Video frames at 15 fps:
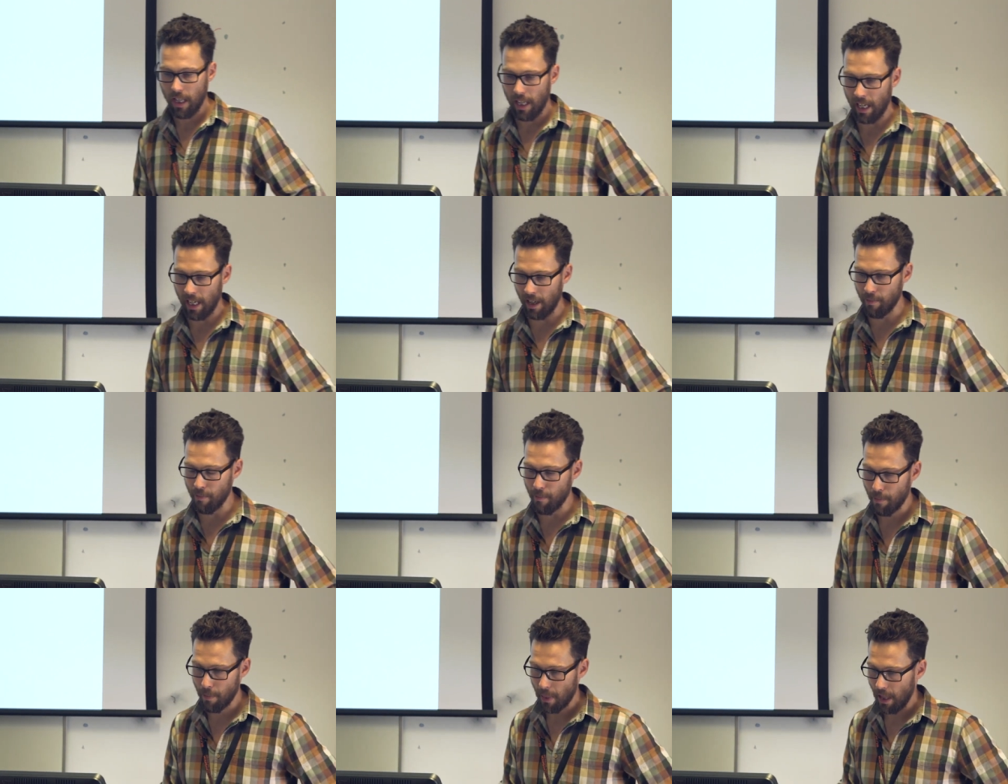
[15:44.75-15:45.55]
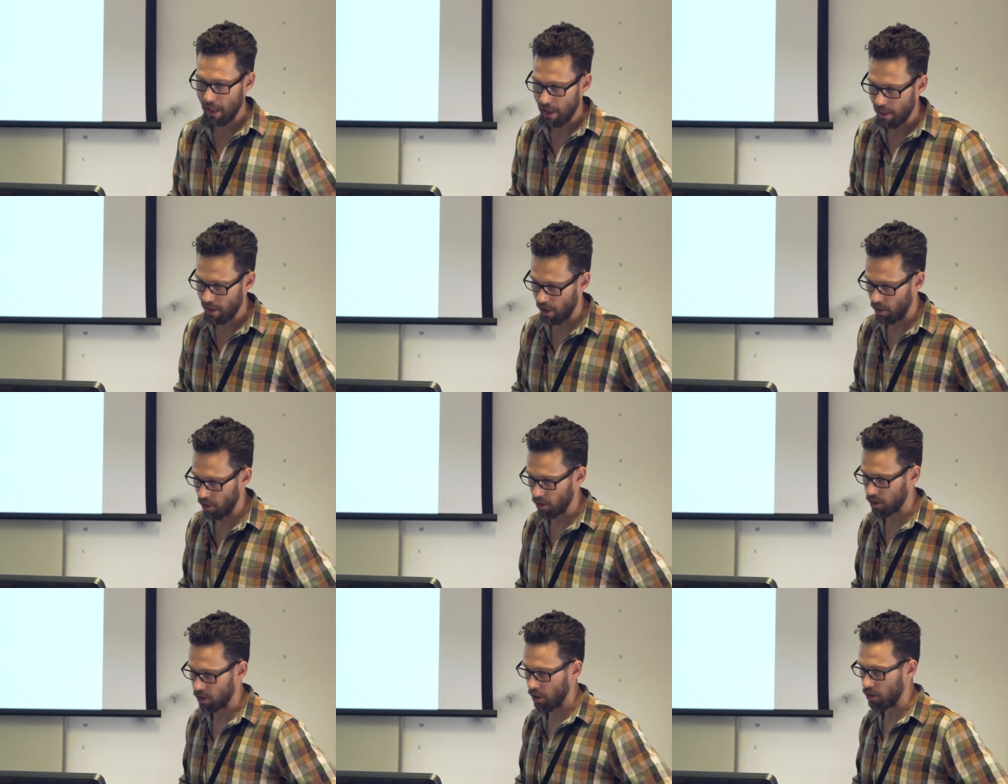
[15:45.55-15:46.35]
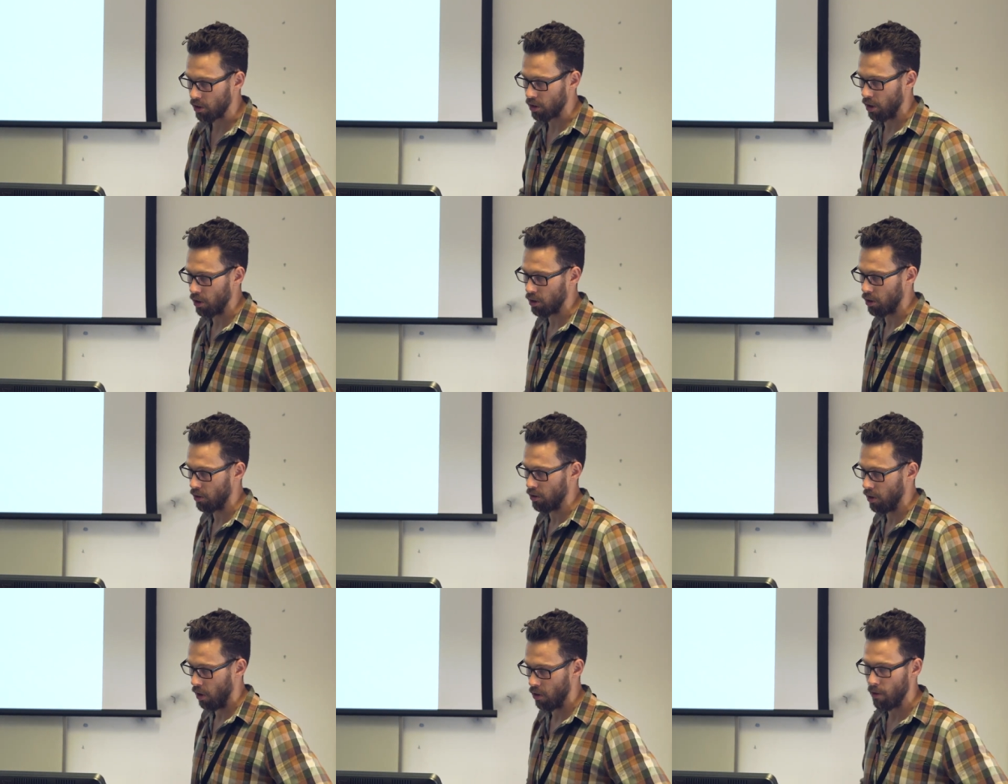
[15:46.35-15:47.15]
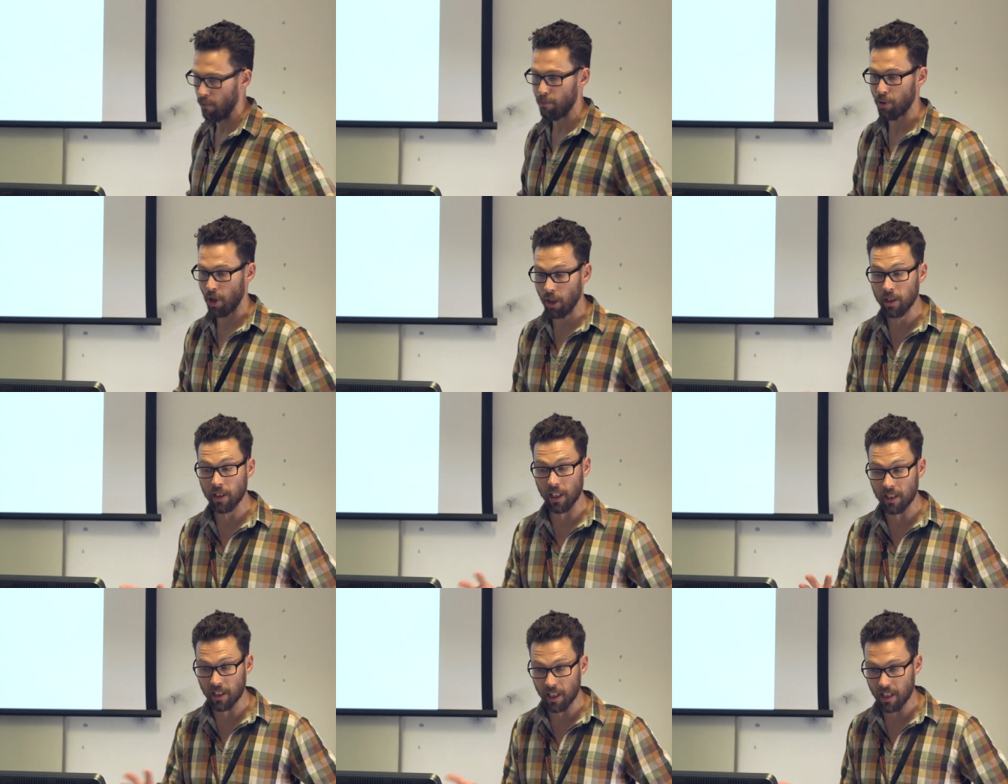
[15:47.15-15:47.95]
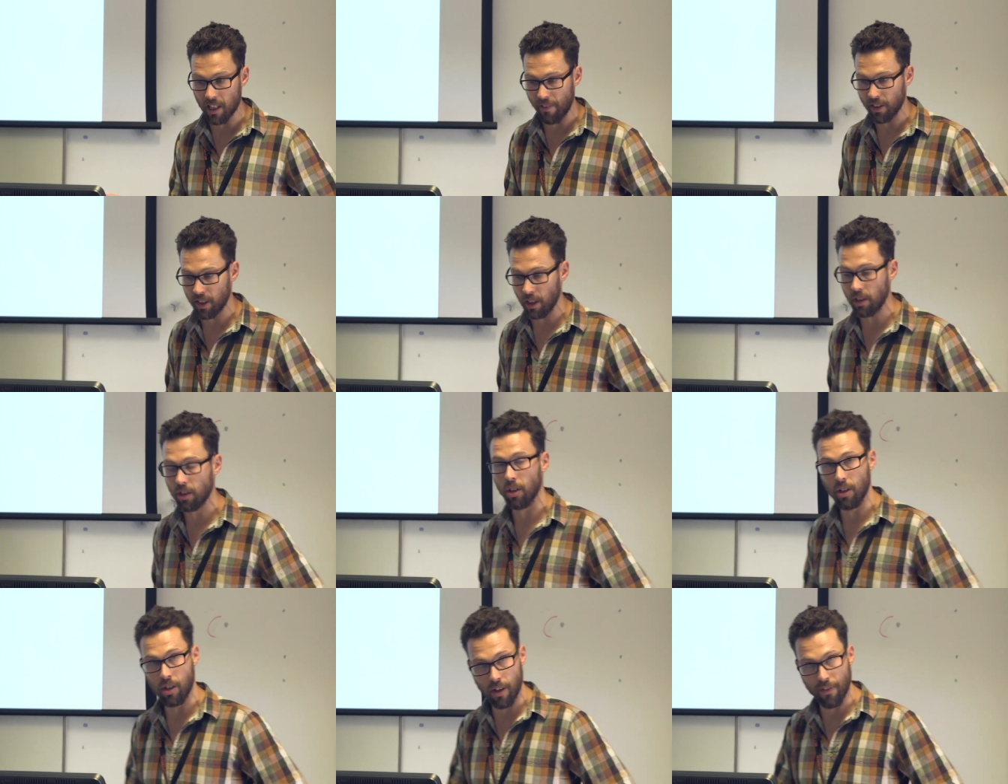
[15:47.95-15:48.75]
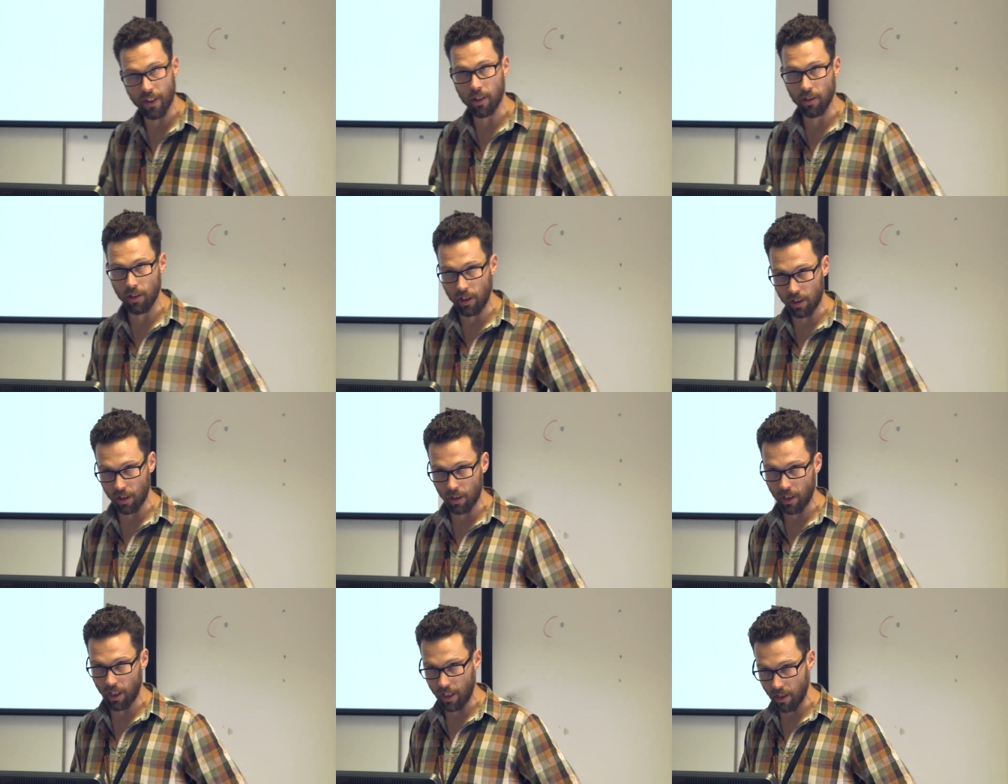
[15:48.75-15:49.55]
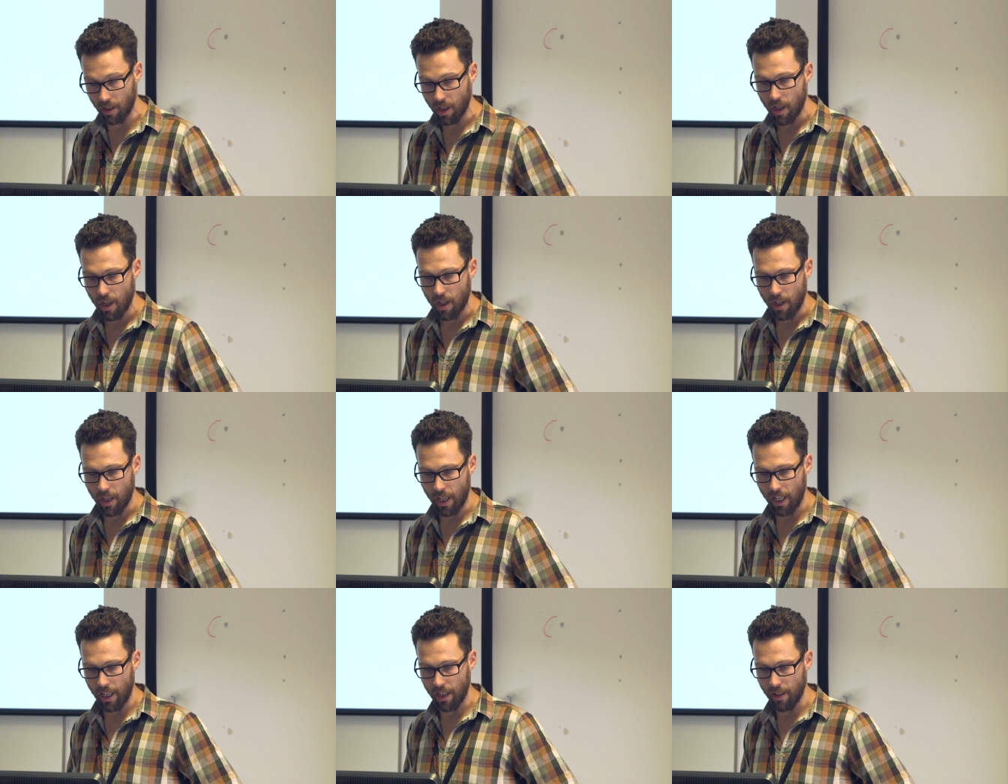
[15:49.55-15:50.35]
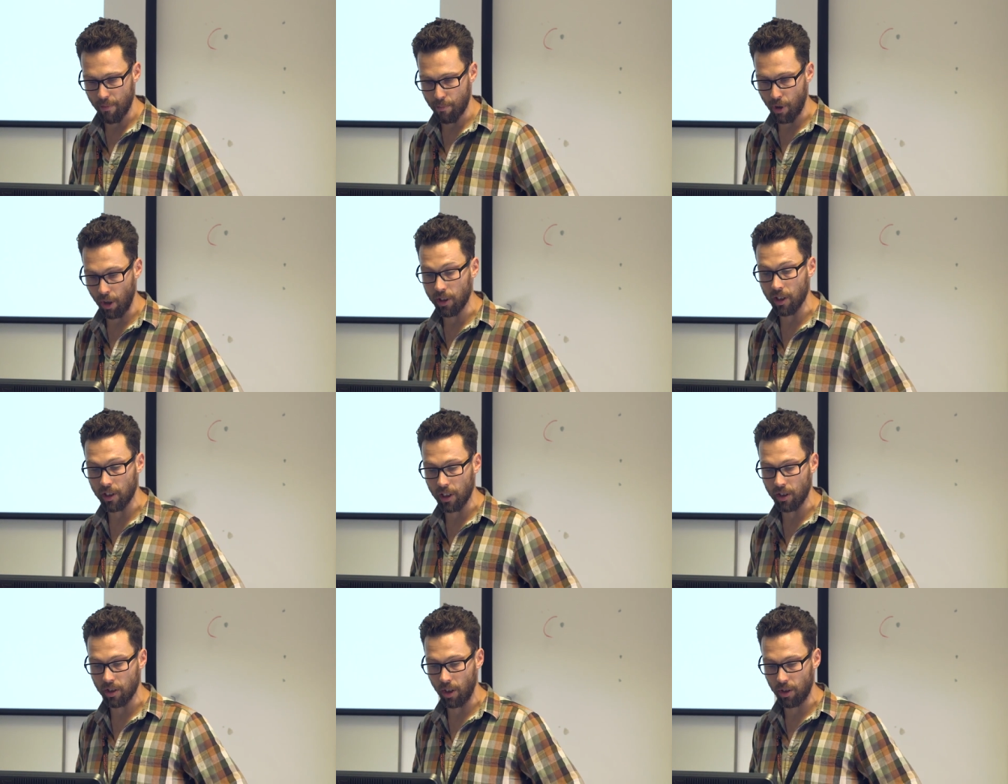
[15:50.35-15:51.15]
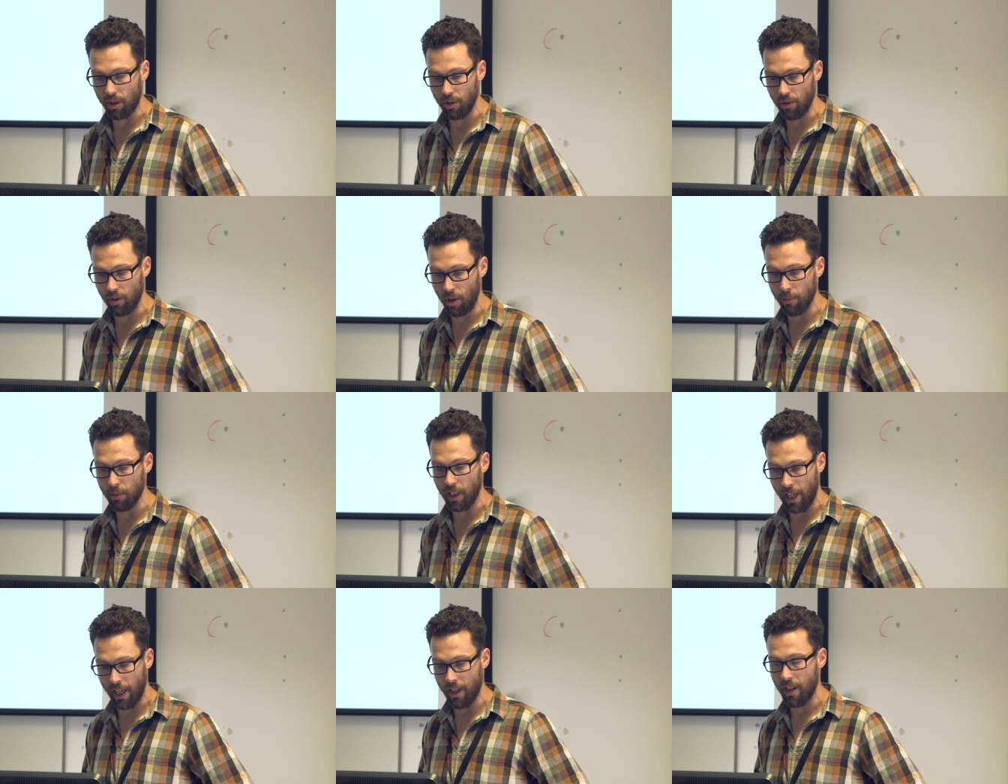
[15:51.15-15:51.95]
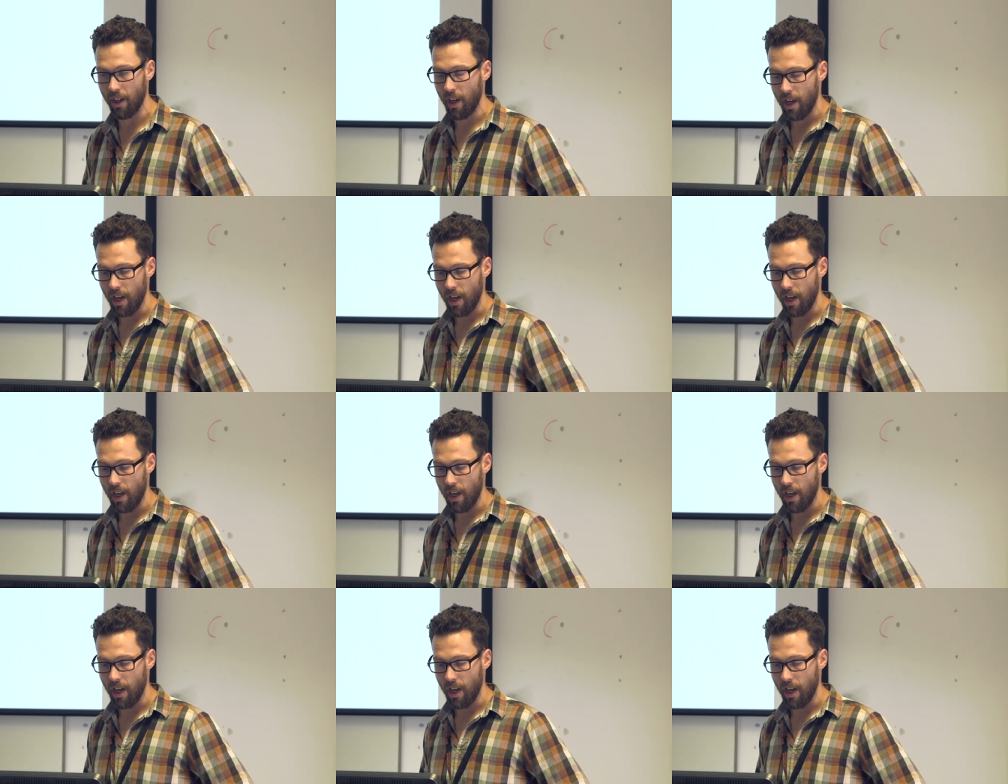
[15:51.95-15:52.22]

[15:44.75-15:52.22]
There are also social norm processing deficits, so difficulties in processing social norms, and